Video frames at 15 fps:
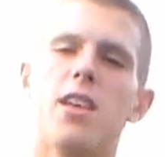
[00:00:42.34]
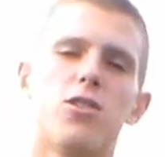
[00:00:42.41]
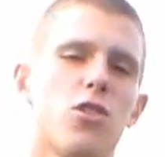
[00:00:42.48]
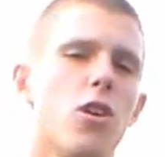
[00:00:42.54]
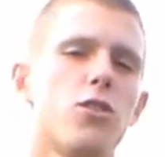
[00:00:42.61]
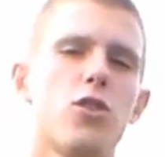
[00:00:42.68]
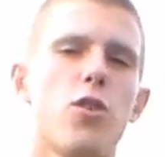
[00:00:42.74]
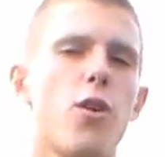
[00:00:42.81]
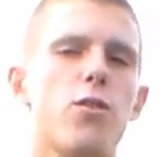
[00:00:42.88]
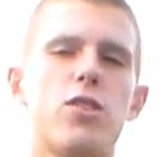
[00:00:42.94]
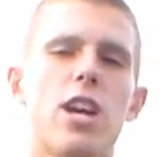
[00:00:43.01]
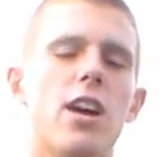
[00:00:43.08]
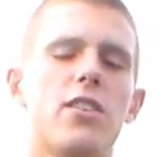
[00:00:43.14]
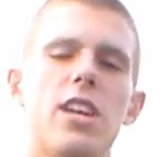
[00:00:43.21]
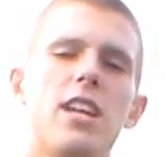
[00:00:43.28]
This also goes
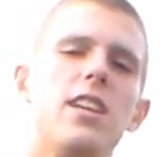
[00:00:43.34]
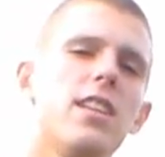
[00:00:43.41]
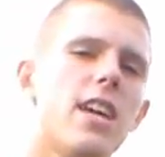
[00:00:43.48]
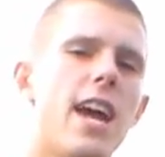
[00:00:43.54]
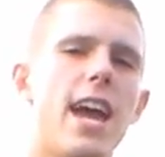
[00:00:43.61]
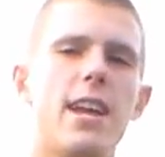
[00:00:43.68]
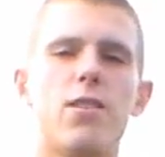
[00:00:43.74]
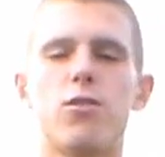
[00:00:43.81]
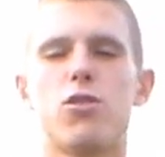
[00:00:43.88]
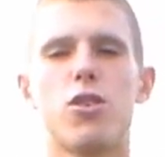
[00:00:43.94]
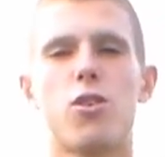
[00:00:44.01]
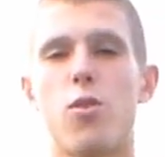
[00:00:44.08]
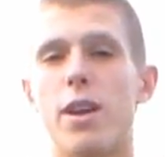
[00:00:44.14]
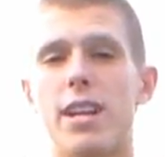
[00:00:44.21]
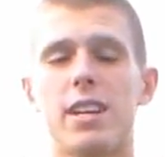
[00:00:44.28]
out to any of the haters or
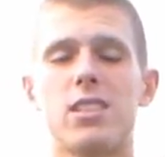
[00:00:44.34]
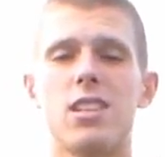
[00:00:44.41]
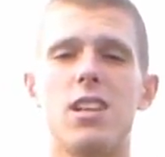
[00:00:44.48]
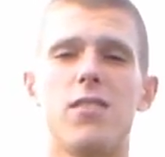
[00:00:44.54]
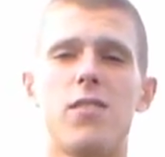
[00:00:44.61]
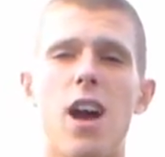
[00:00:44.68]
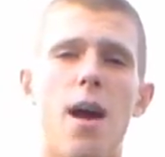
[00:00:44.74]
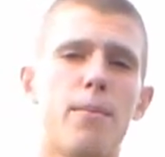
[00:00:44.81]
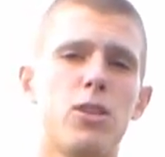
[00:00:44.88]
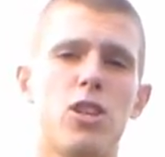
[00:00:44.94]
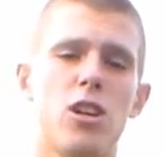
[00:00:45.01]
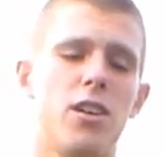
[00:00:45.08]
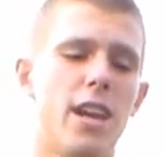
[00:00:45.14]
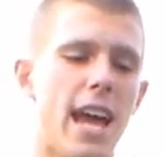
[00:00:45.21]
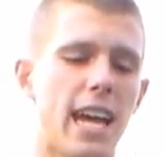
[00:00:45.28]
critics that have
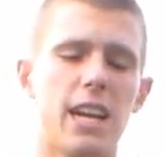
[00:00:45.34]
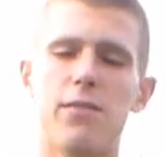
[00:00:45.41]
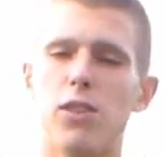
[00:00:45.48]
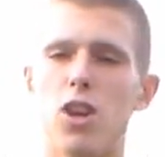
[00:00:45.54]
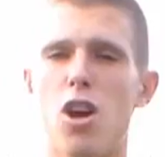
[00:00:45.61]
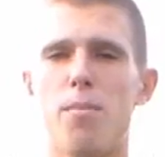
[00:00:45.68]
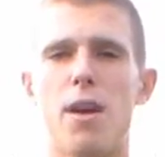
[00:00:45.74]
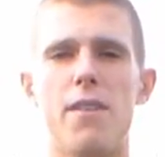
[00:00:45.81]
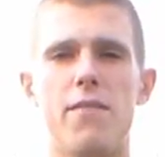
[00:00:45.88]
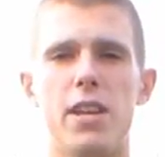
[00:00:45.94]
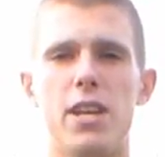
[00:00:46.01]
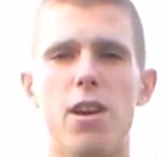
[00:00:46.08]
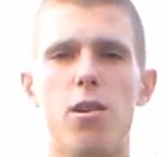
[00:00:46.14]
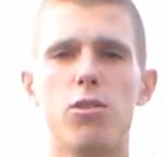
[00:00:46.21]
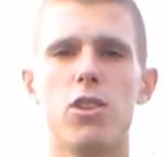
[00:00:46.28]
commented negatively on my
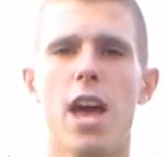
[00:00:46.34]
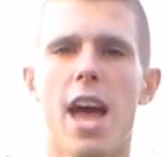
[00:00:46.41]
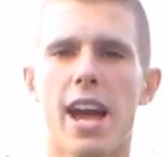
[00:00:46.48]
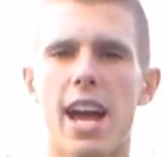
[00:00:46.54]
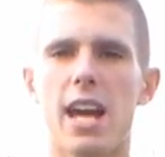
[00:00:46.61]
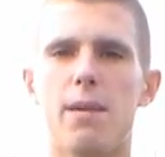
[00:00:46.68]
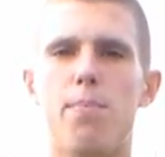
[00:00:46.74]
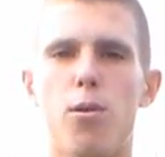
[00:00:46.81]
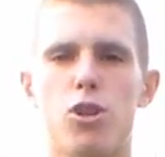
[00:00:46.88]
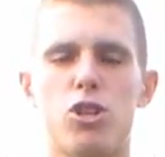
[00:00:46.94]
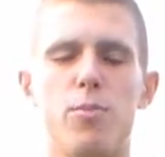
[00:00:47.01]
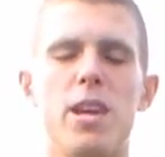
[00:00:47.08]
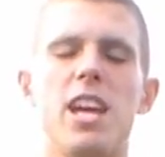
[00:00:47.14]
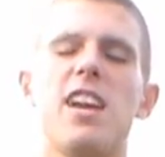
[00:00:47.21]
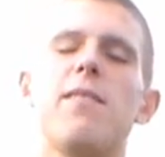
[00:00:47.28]
videos, kind of
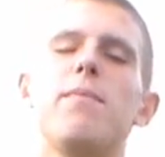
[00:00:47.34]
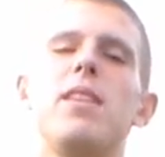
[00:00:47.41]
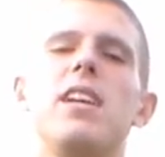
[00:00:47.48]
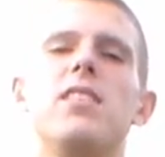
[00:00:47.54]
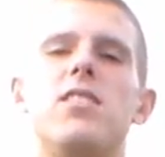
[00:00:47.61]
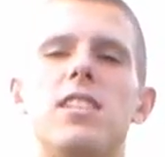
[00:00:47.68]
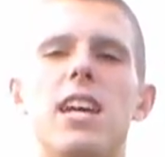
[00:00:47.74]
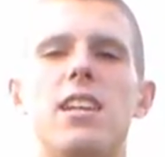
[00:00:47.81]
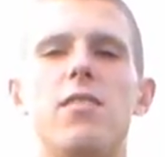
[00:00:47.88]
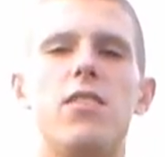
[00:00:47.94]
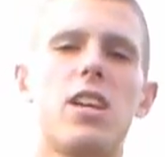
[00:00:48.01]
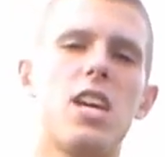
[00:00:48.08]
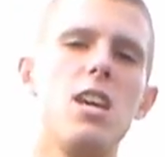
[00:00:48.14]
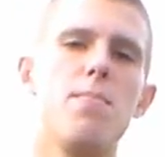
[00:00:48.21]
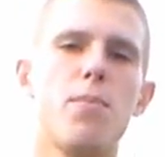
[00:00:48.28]
pushed me and given the incentive
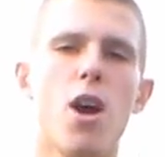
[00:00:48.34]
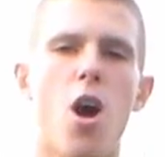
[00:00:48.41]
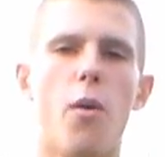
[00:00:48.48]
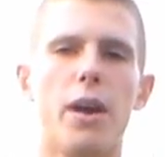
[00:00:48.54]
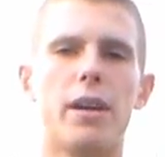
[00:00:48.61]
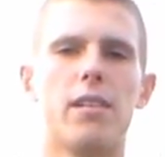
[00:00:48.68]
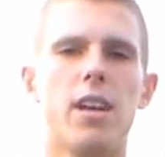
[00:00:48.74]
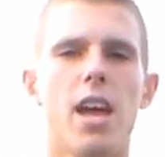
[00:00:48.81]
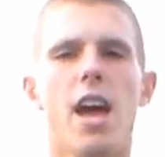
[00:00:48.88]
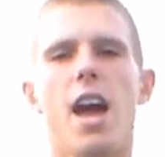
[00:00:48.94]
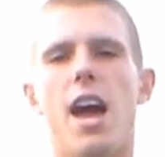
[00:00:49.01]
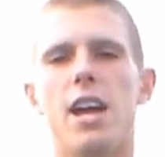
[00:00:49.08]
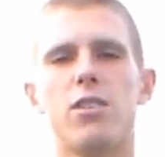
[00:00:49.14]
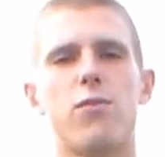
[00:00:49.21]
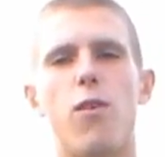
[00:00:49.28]
to keep going.
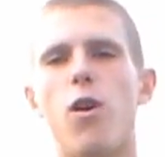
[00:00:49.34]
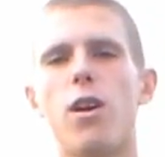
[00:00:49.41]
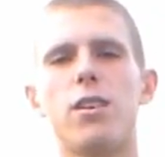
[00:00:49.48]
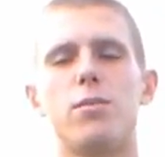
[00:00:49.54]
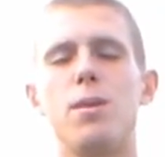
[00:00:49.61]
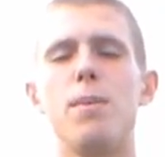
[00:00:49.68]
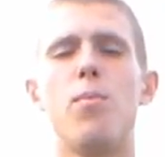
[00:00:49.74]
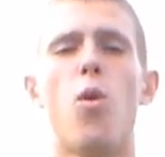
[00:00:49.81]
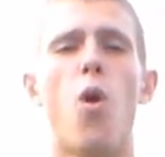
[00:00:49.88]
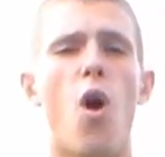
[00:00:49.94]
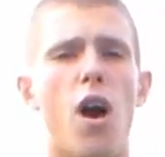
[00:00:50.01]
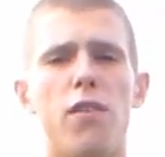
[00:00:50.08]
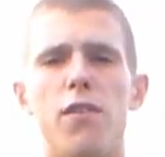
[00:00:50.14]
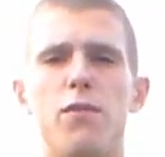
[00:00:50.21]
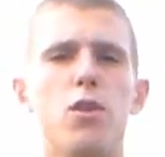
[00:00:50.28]
As far as people
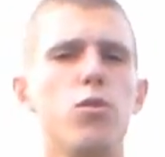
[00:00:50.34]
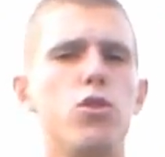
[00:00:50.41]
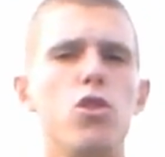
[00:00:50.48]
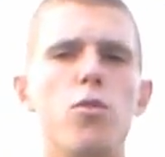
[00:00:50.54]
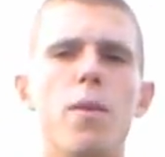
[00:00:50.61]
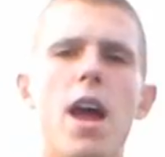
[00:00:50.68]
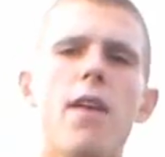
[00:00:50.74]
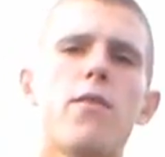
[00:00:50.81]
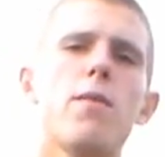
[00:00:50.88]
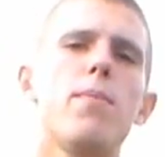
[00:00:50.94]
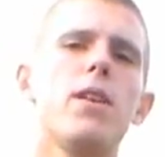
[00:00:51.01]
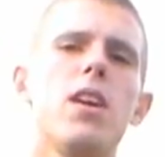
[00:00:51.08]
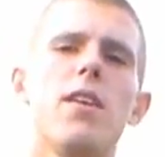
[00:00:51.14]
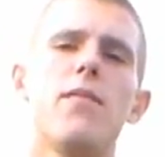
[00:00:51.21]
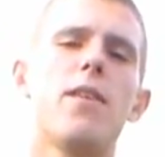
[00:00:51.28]
off of YouTube,
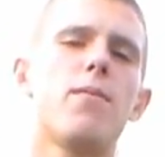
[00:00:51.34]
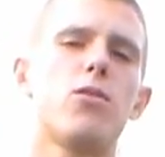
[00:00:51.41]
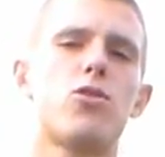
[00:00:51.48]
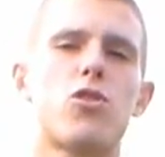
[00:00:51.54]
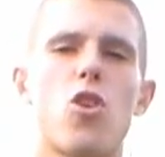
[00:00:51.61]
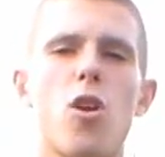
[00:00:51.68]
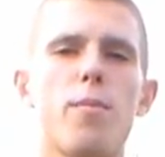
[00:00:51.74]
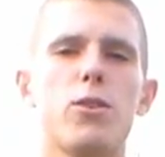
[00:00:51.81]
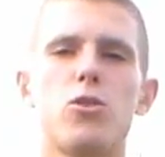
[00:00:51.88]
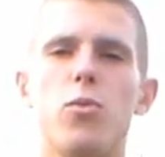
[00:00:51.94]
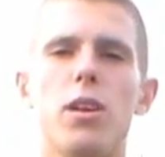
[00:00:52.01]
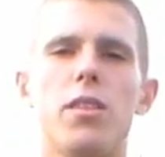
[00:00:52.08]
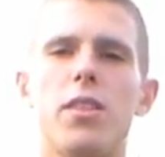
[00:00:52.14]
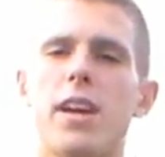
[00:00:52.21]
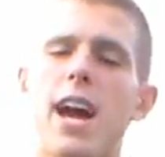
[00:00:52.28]
everybody I've ever skirmished
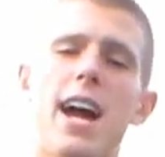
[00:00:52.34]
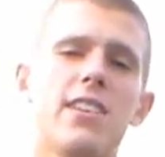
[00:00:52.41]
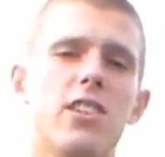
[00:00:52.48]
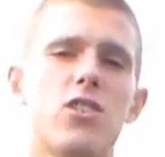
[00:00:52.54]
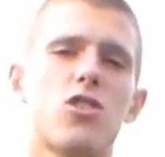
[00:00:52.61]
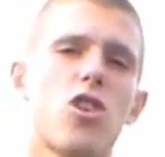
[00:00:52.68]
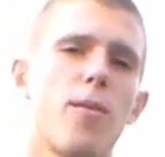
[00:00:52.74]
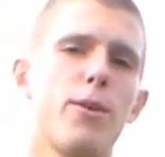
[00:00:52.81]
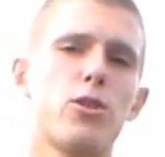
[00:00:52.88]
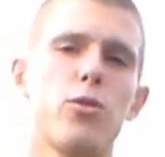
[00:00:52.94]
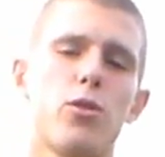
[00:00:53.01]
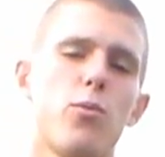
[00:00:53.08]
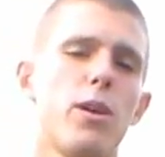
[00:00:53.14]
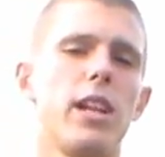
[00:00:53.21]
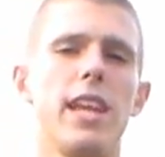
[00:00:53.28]
with, the guys I skirmish
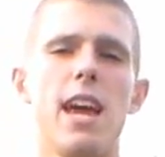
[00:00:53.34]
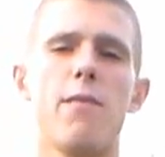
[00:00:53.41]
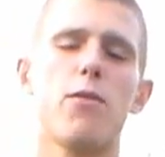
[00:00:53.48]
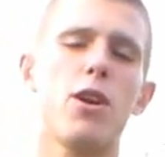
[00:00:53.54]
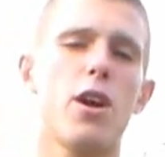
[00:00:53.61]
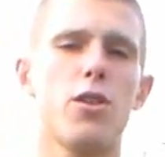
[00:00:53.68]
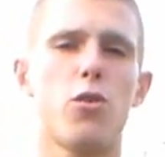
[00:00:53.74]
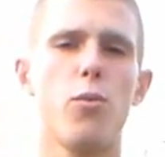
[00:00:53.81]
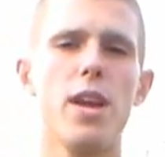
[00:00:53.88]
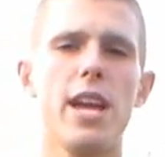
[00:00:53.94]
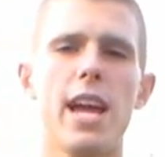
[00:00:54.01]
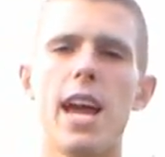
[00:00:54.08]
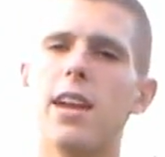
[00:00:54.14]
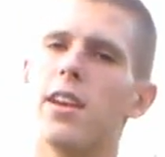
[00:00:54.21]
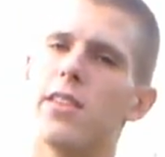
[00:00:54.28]
with really every other
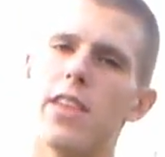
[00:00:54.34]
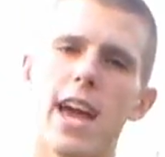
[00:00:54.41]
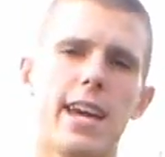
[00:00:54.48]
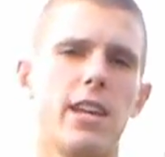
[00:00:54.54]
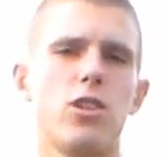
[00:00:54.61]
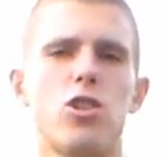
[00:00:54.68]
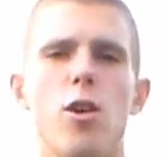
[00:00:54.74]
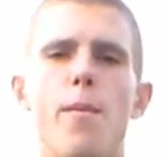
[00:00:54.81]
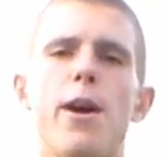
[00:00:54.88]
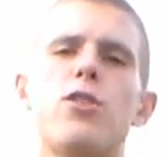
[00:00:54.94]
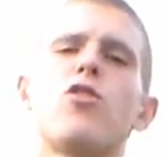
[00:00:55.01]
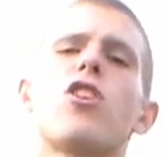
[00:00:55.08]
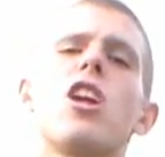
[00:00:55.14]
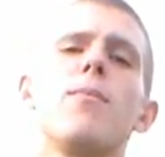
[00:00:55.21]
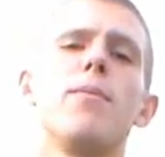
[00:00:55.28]
weekend, thank you so
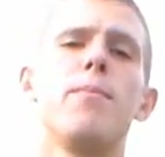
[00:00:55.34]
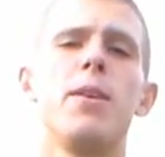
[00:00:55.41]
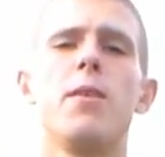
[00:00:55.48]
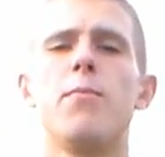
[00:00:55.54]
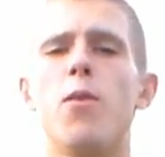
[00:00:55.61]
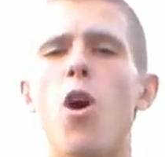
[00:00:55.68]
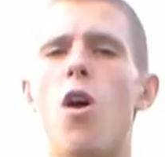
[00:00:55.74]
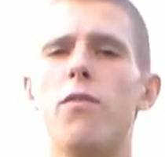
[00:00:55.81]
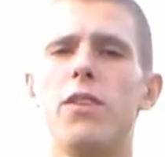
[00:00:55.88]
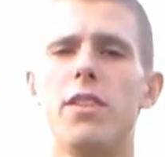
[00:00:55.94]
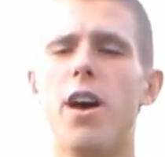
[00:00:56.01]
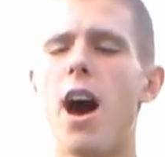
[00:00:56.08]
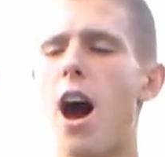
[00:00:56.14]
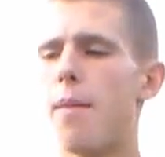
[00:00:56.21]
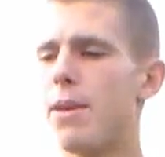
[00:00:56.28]
much for keeping me involved in
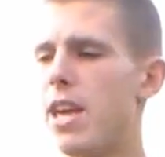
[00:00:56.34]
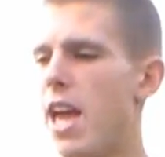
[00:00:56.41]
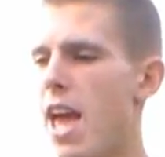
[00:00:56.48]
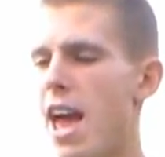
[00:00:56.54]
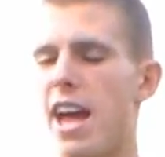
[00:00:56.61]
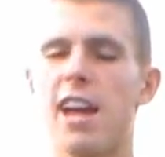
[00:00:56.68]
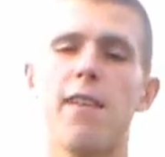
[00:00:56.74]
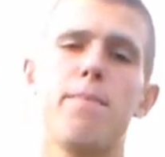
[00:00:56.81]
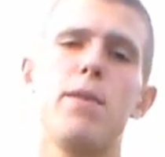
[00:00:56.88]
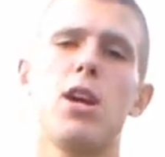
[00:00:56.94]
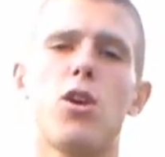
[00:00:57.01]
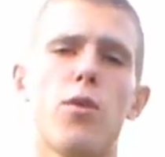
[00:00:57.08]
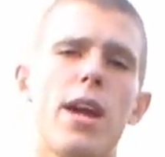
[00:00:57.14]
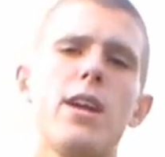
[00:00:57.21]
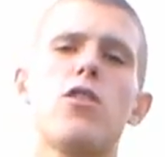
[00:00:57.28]
the hobby and giving me
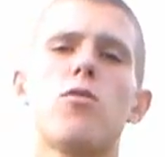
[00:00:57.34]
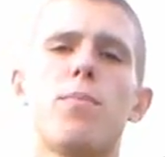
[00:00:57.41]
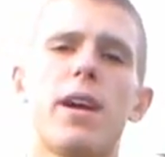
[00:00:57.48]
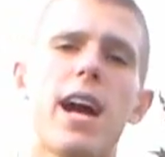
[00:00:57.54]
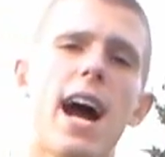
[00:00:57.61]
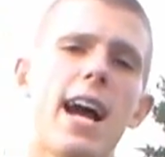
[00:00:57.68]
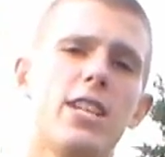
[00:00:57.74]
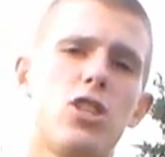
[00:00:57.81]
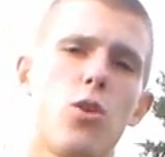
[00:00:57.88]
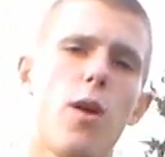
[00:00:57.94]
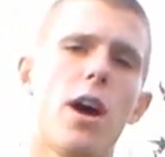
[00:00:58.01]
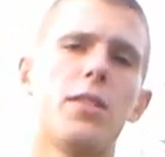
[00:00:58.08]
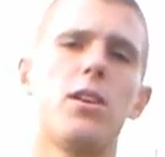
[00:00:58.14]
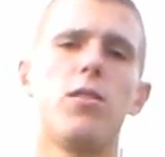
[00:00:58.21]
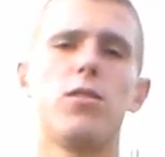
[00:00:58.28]
a great group of guys to go
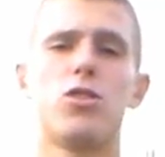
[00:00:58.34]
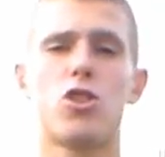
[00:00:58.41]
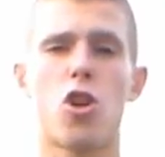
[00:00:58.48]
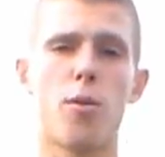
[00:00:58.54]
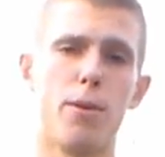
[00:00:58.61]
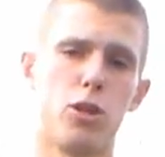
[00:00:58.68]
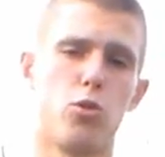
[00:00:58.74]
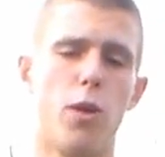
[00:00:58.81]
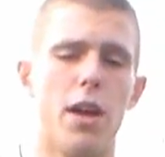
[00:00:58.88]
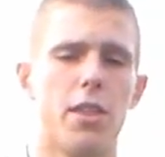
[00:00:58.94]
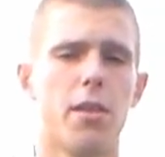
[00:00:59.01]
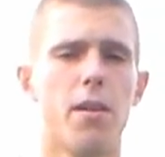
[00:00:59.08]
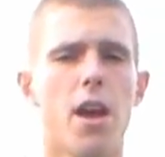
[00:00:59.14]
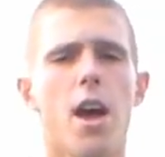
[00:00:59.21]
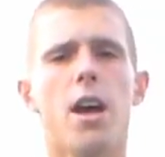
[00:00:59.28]
out there and skirmish with.
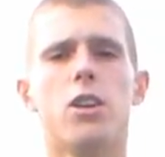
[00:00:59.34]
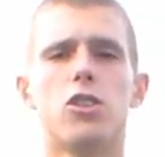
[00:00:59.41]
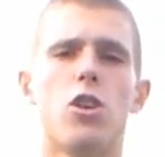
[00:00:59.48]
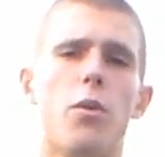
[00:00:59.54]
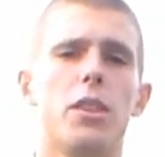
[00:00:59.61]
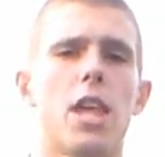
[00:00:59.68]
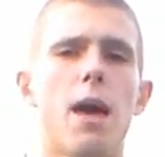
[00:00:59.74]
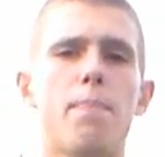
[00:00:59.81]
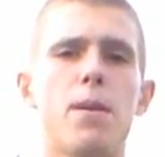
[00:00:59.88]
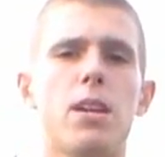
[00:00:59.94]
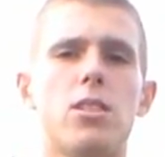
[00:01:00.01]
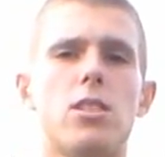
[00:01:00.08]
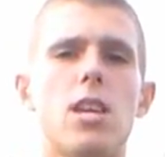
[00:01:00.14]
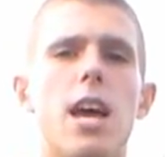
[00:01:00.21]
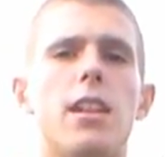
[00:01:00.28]
So with that
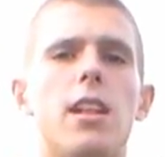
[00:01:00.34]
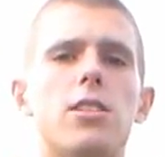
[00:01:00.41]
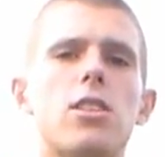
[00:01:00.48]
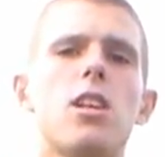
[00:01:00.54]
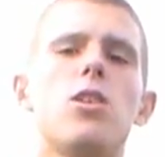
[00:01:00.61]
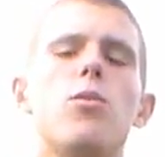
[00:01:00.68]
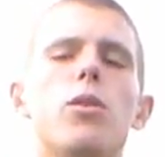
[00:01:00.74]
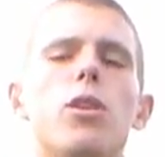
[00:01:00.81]
being said, let's get